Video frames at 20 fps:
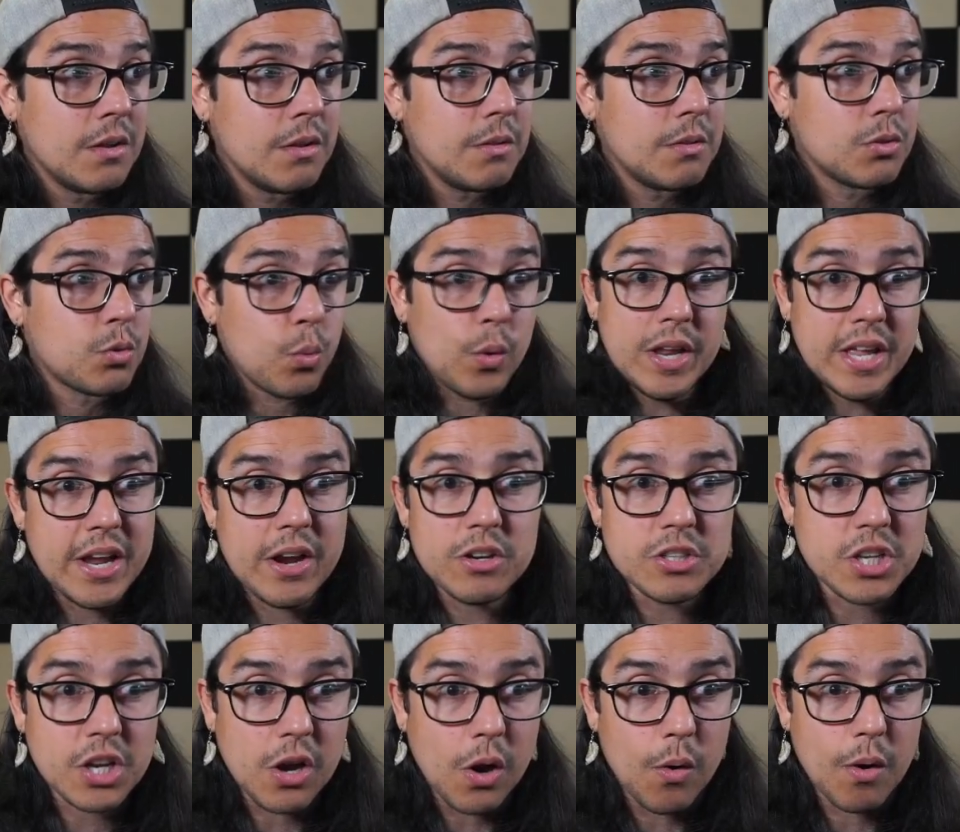3 years
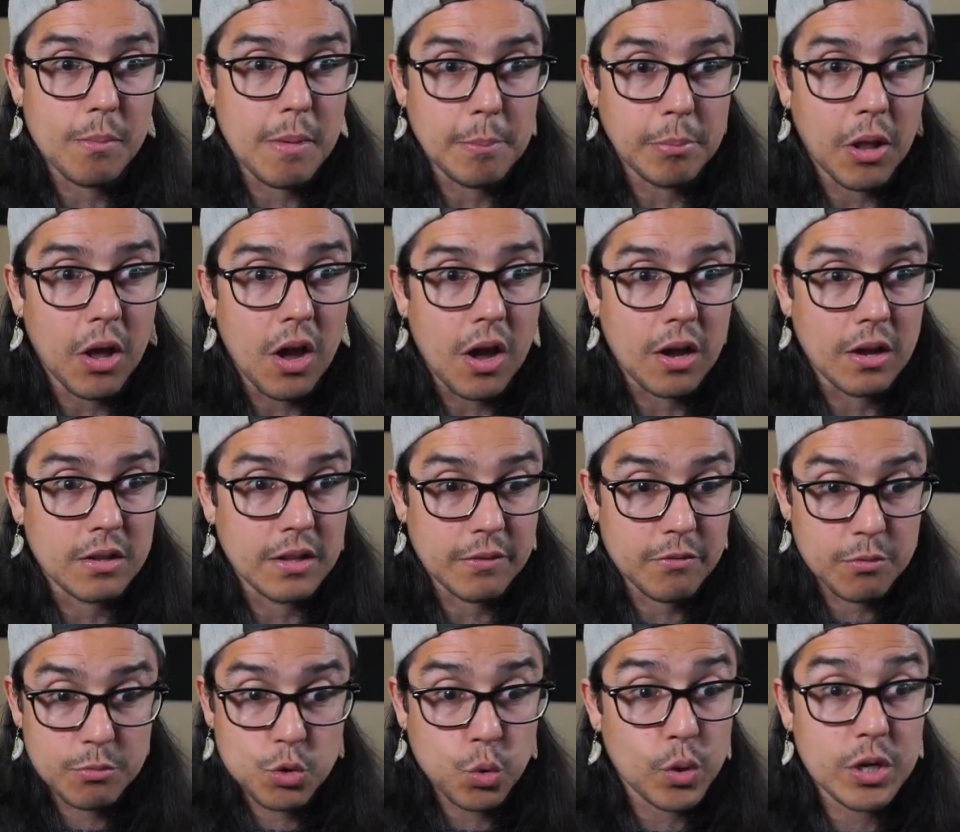ago on my blog,
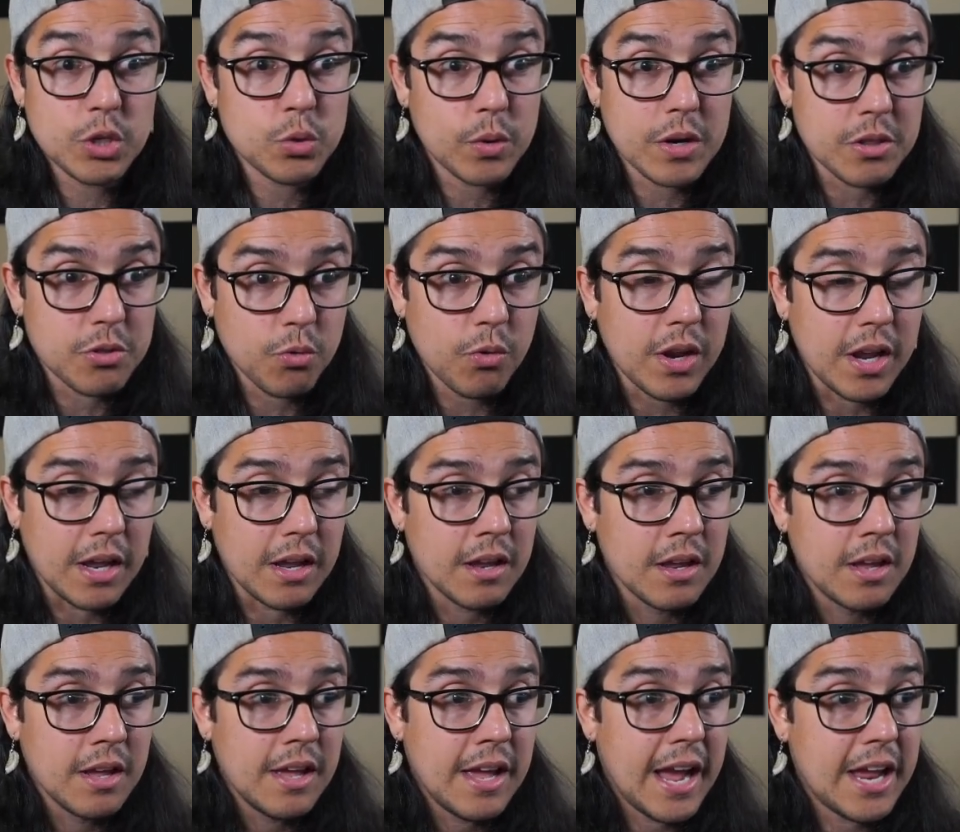from 2023,
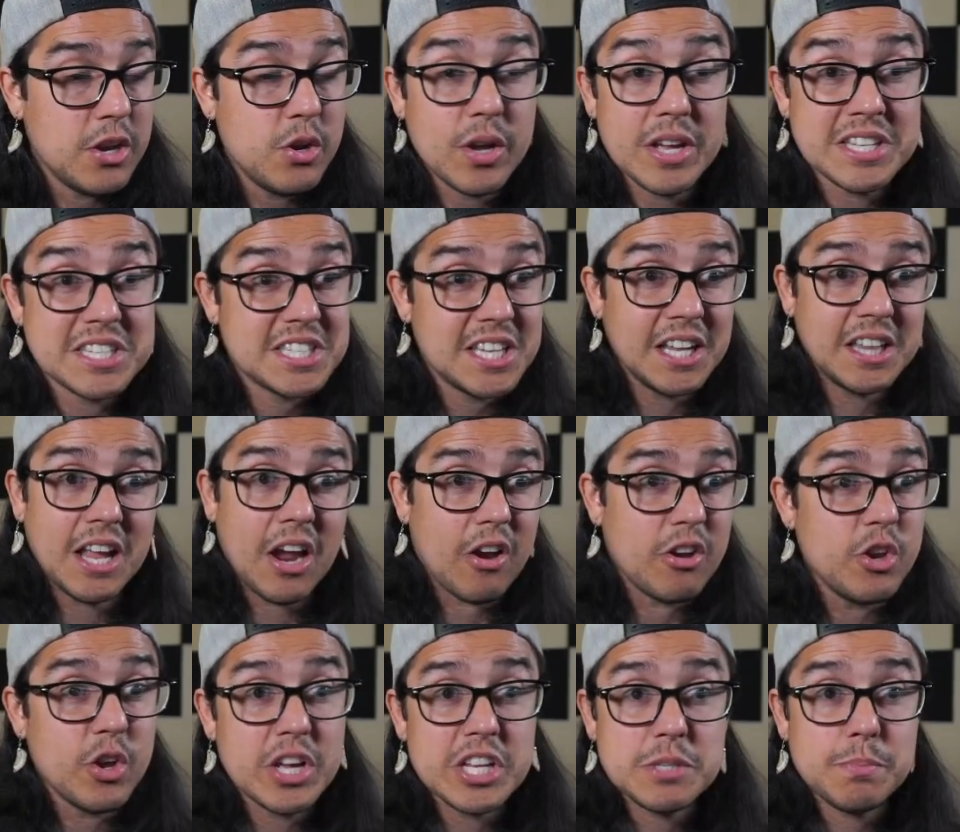and you can sit there and
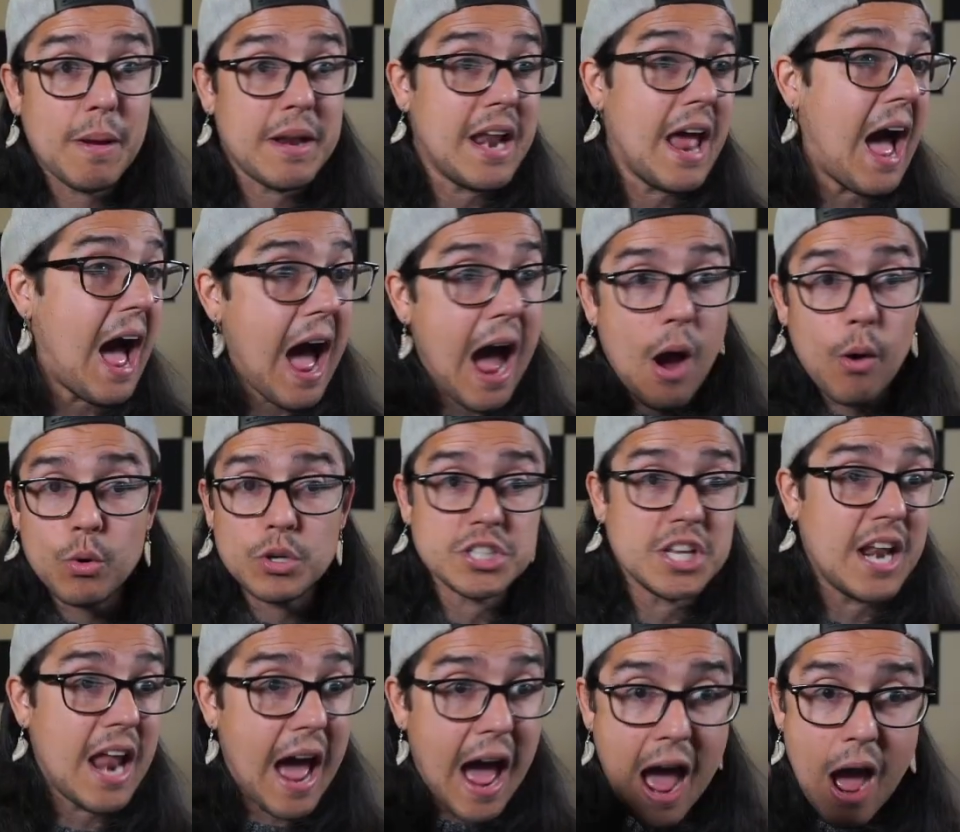you could spend hours
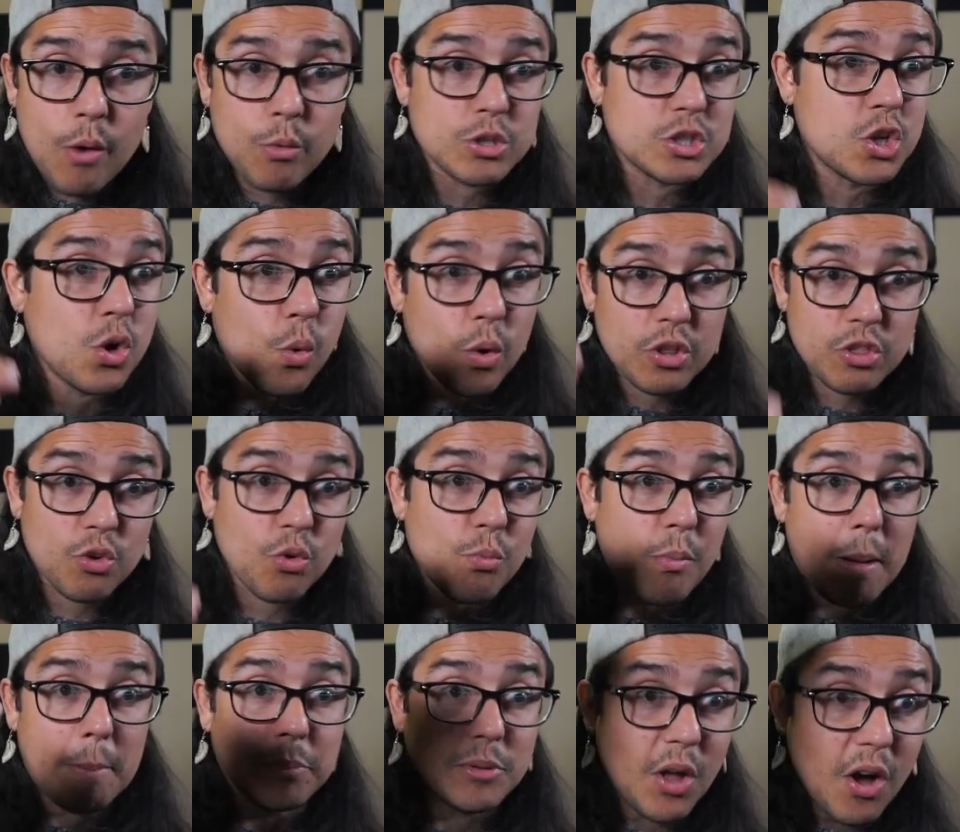and hours going through
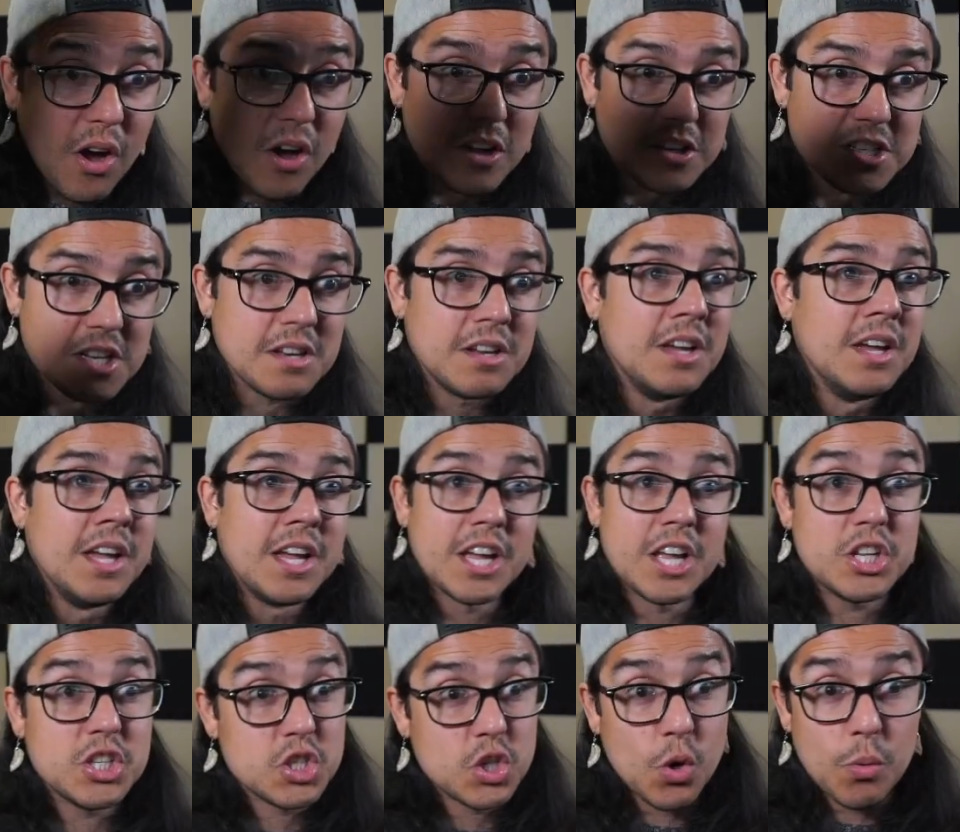my blogs and
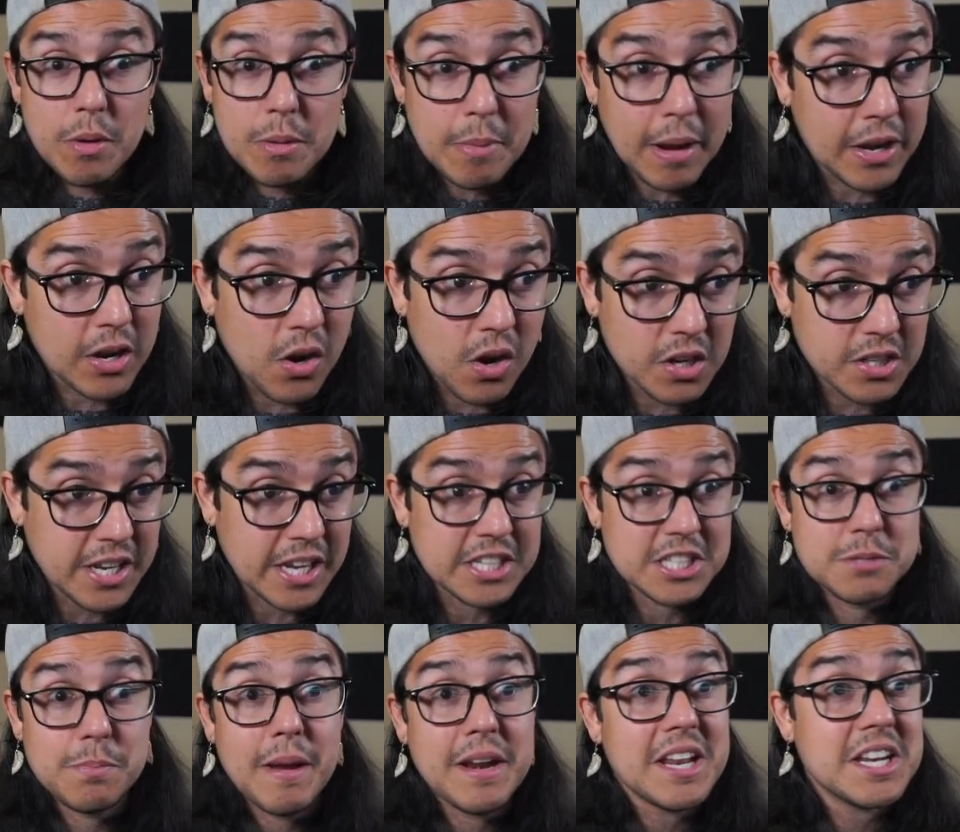consuming my content,
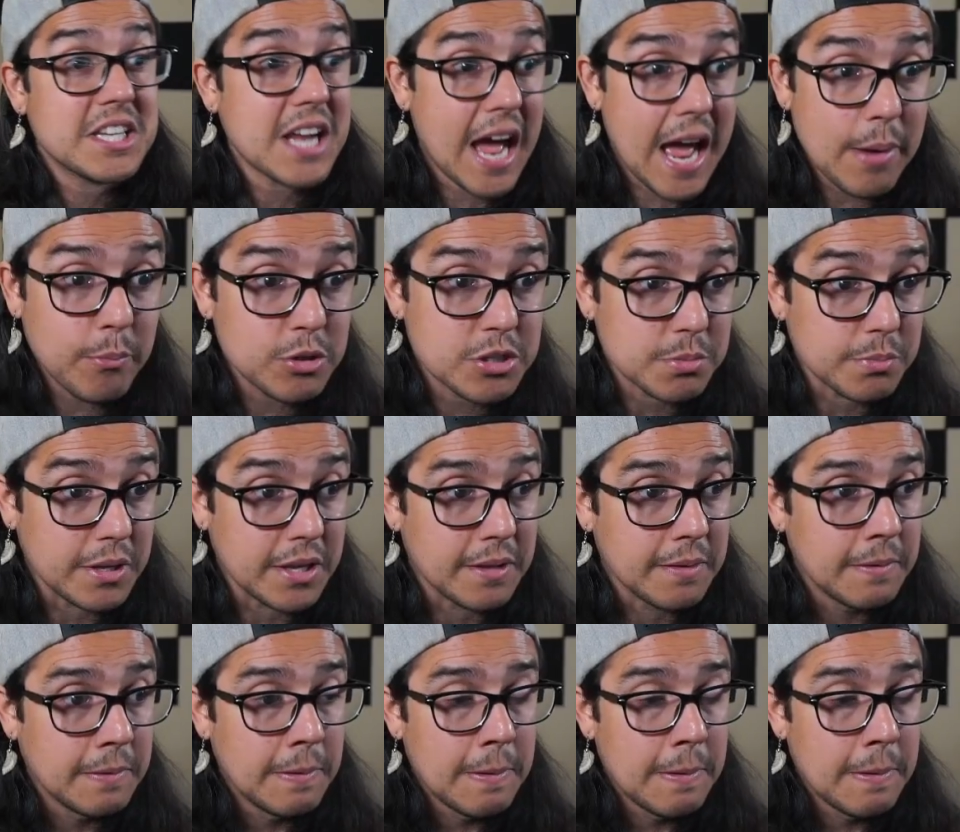spending time with me.